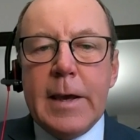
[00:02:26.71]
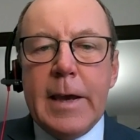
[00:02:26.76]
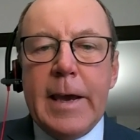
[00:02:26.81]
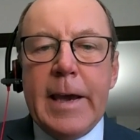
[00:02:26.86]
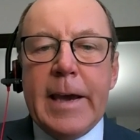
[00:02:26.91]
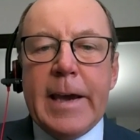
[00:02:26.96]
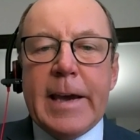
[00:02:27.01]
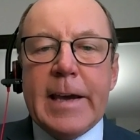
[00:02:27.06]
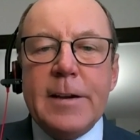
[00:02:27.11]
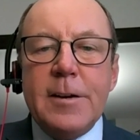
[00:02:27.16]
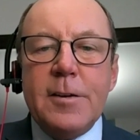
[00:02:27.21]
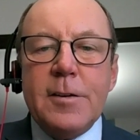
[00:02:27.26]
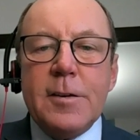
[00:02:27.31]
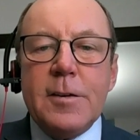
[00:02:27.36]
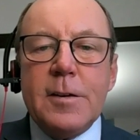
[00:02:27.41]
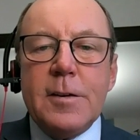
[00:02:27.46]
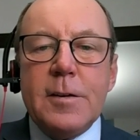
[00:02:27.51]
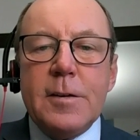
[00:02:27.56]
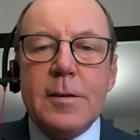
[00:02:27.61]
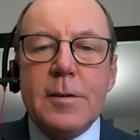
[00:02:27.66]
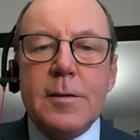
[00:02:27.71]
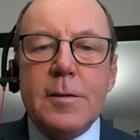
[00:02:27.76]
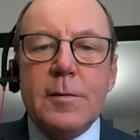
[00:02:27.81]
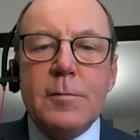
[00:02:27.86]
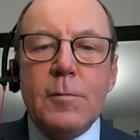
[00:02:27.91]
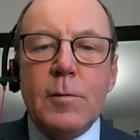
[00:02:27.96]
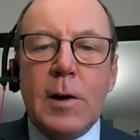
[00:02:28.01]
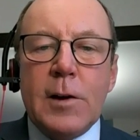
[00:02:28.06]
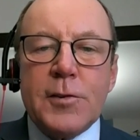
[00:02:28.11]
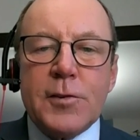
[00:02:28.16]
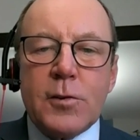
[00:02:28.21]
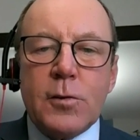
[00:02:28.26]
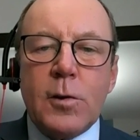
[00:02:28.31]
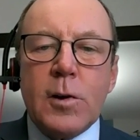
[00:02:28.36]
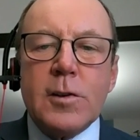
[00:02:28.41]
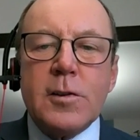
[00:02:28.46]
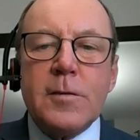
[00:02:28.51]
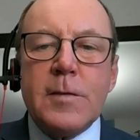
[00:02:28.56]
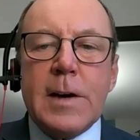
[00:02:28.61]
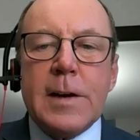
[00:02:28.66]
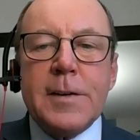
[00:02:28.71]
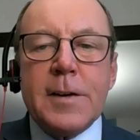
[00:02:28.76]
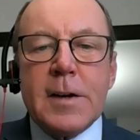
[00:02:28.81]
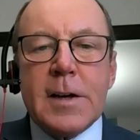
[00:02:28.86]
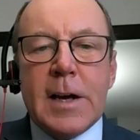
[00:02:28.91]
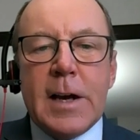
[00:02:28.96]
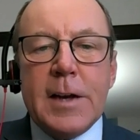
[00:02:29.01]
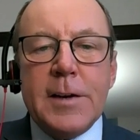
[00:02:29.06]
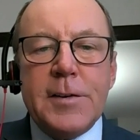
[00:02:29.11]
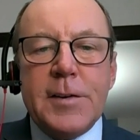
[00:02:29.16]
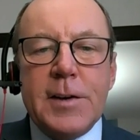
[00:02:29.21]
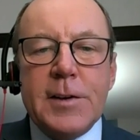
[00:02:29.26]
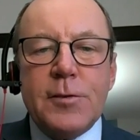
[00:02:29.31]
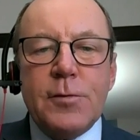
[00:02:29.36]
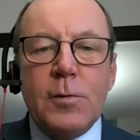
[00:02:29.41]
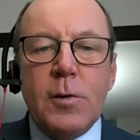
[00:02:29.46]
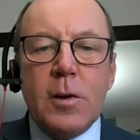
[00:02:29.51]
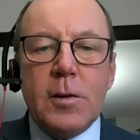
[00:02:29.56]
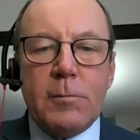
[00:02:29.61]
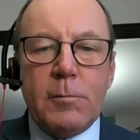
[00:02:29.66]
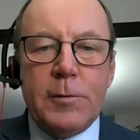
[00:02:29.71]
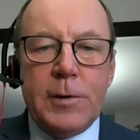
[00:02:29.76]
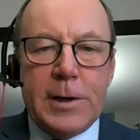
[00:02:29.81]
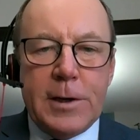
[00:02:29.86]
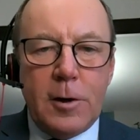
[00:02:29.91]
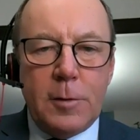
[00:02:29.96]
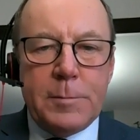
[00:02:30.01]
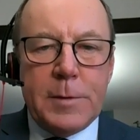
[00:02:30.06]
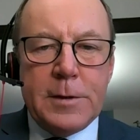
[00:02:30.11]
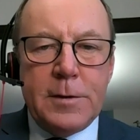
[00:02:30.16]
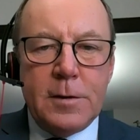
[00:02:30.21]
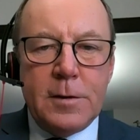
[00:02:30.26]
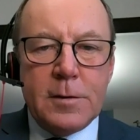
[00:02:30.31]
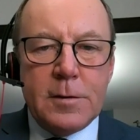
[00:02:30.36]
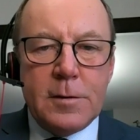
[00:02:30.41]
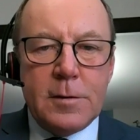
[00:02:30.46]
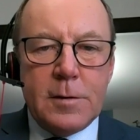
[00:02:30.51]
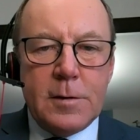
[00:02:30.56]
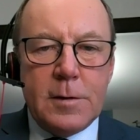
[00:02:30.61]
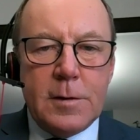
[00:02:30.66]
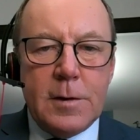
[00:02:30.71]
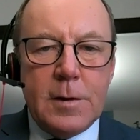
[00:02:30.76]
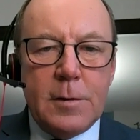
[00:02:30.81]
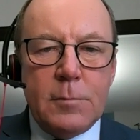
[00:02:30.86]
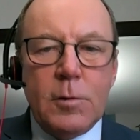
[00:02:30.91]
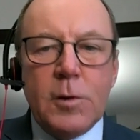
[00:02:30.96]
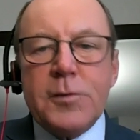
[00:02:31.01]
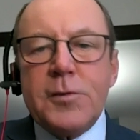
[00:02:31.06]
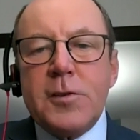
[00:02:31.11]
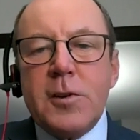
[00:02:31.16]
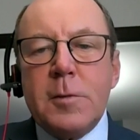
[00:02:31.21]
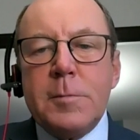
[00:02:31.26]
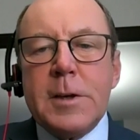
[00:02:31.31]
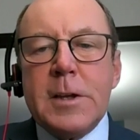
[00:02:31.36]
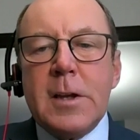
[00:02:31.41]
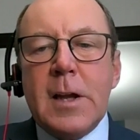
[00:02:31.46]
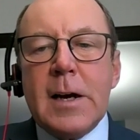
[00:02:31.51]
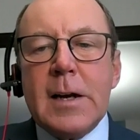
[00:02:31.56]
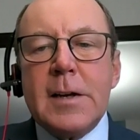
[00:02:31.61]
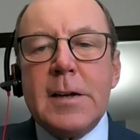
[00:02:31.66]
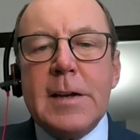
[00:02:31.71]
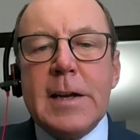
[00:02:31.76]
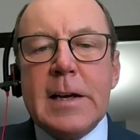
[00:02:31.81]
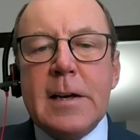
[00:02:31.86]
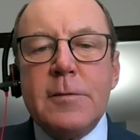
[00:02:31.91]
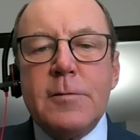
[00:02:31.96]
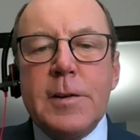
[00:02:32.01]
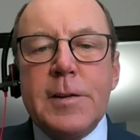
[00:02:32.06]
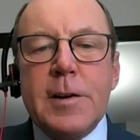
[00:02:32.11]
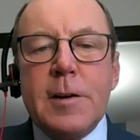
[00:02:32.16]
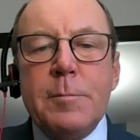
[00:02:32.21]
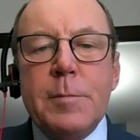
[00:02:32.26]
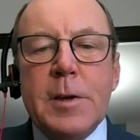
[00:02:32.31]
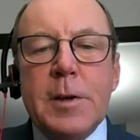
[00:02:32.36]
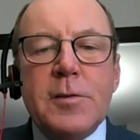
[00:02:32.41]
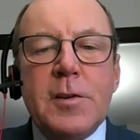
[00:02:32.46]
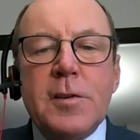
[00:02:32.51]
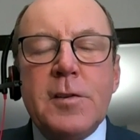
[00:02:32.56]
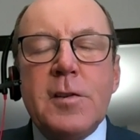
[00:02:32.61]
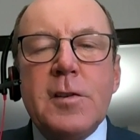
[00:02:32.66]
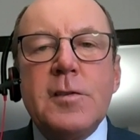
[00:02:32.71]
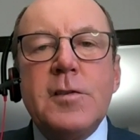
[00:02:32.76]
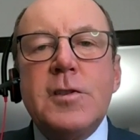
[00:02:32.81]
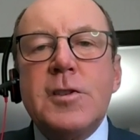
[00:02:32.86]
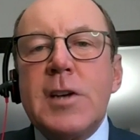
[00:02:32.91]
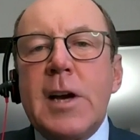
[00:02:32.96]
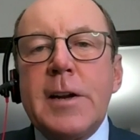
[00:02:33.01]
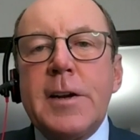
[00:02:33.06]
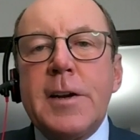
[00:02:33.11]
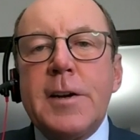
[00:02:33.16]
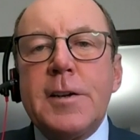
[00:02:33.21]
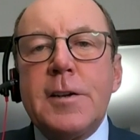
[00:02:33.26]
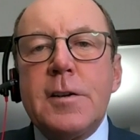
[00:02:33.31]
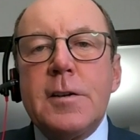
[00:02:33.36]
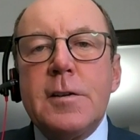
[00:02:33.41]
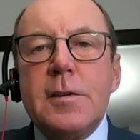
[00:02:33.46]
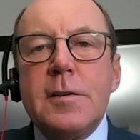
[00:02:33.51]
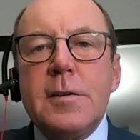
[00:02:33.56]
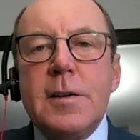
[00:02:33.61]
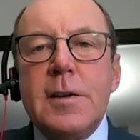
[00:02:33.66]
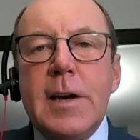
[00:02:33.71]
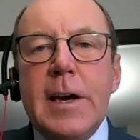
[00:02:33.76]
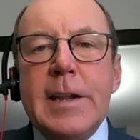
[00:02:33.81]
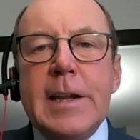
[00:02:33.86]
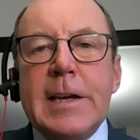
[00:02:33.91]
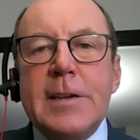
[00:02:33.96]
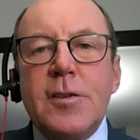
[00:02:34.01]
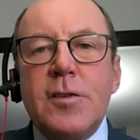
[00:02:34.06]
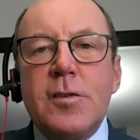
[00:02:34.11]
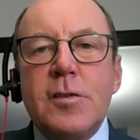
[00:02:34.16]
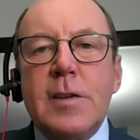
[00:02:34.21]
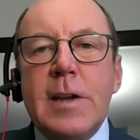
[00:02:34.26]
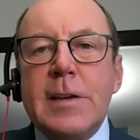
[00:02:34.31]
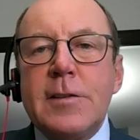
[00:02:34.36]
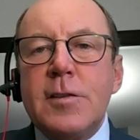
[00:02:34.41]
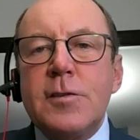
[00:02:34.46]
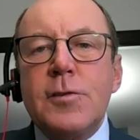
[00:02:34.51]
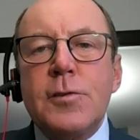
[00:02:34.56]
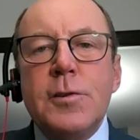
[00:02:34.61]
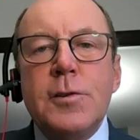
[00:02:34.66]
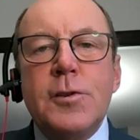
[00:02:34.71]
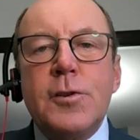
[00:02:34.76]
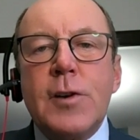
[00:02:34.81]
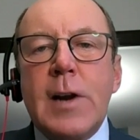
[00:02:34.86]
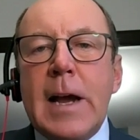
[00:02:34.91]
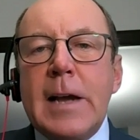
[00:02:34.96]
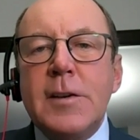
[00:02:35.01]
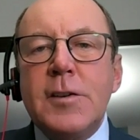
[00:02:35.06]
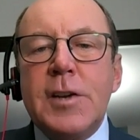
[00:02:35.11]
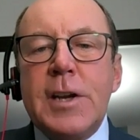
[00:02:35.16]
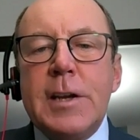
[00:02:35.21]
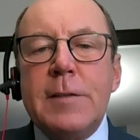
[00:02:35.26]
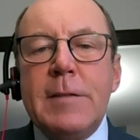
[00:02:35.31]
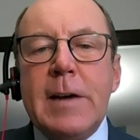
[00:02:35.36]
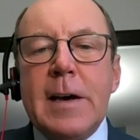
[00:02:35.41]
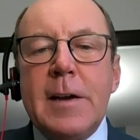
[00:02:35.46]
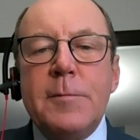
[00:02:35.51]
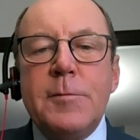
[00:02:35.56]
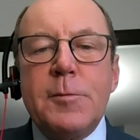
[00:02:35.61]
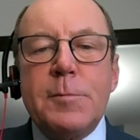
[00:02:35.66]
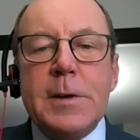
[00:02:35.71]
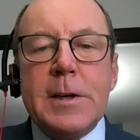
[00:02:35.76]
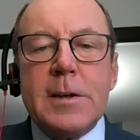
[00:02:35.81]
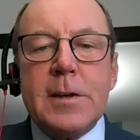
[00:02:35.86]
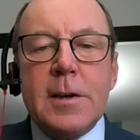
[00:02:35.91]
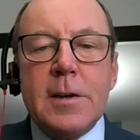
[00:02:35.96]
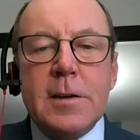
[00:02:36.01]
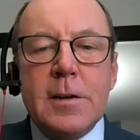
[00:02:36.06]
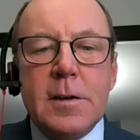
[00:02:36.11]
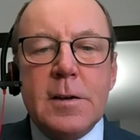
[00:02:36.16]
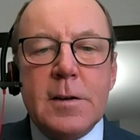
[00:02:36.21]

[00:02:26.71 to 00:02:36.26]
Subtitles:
And while scores of other countries will reopen, we'll still be locked down with our businesses shuttered. And that's a true tragedy, Madam Speaker.